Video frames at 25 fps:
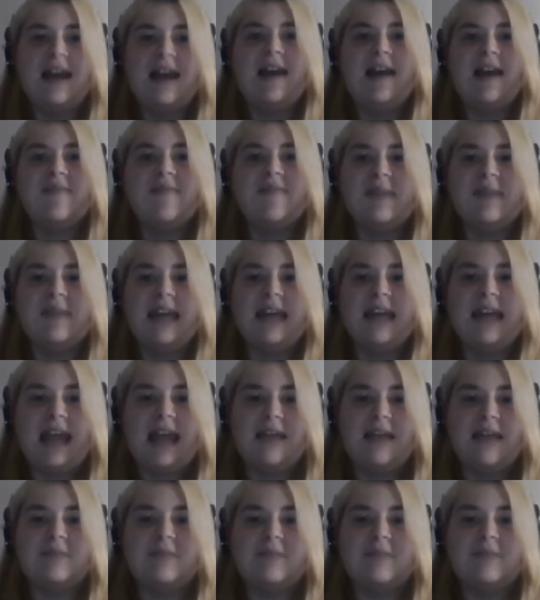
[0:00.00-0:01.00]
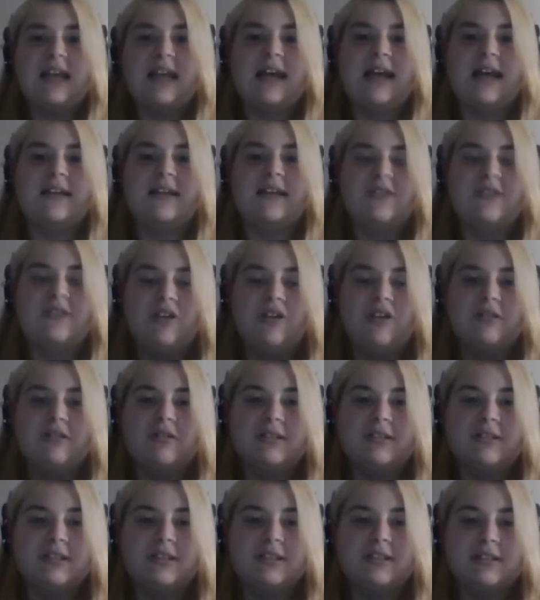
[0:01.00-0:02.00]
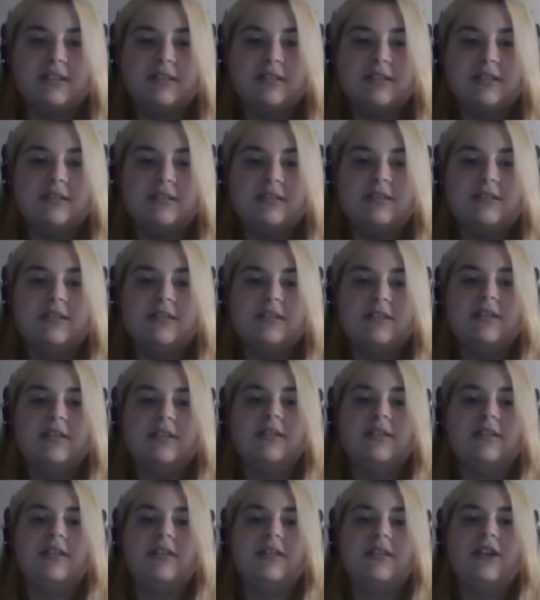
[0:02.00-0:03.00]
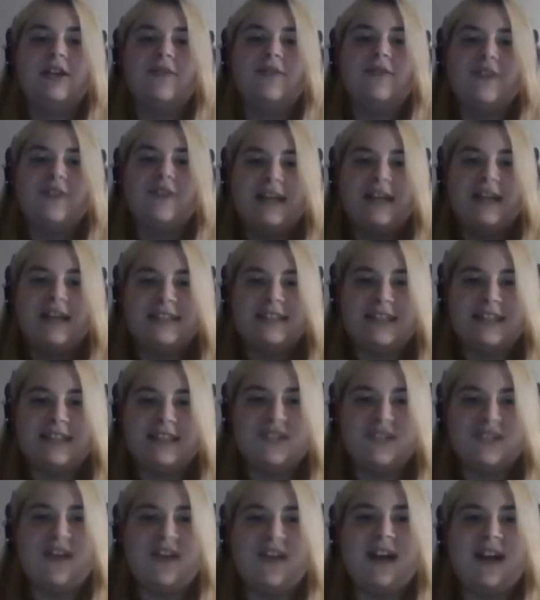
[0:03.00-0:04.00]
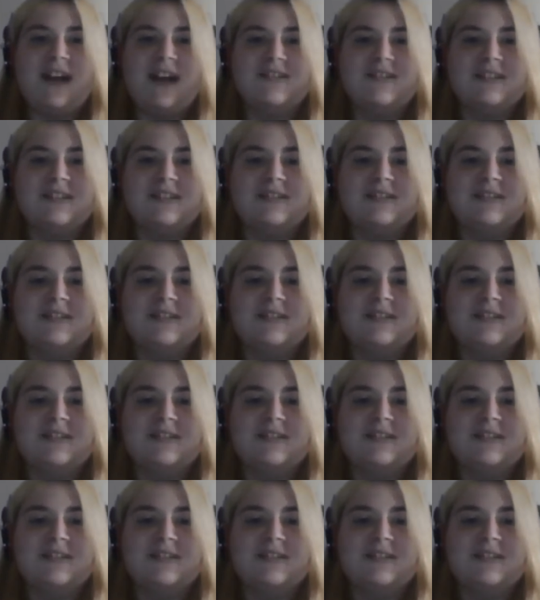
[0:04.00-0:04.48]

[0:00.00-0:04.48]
have been aimed at adults, the over 18 crowd,